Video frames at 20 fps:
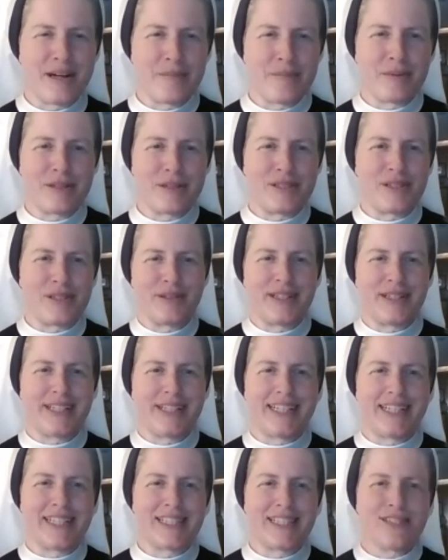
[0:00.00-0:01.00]

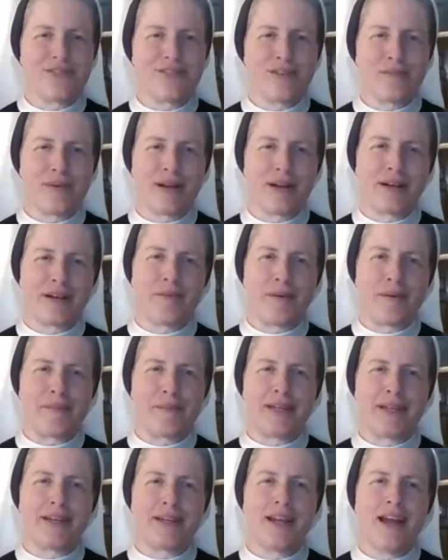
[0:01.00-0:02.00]
opportunities for pregnant
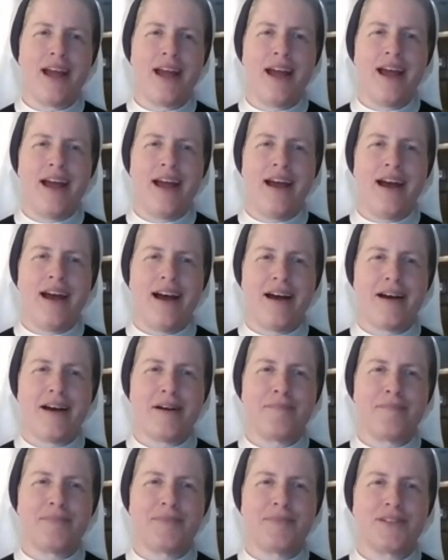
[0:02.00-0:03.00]
women
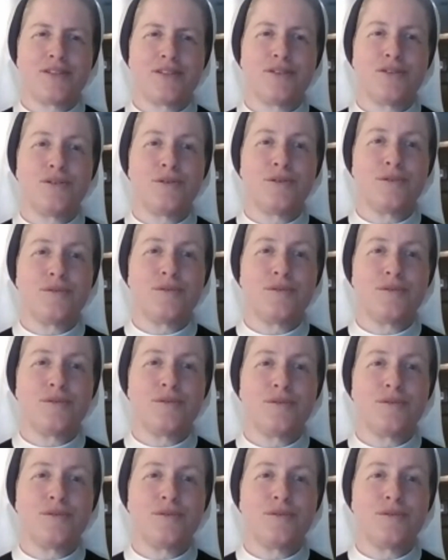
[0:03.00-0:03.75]
to